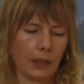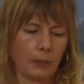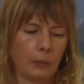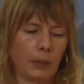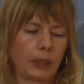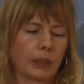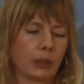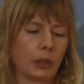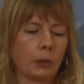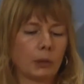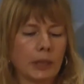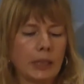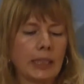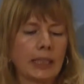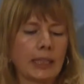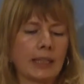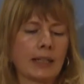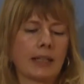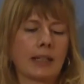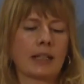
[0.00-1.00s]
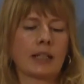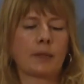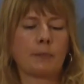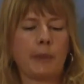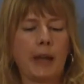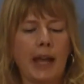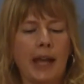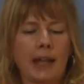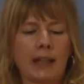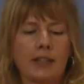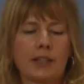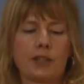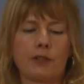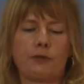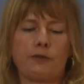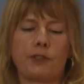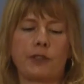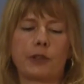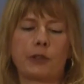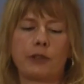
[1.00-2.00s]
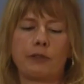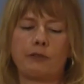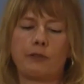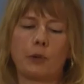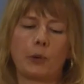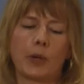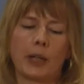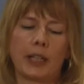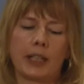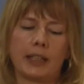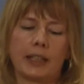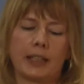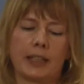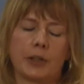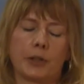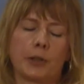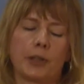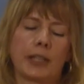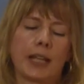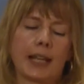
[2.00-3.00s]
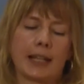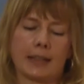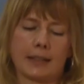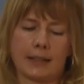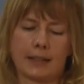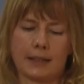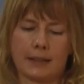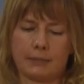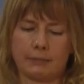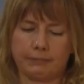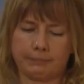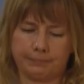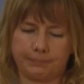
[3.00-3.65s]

But loneliness expands to fill the void it creates.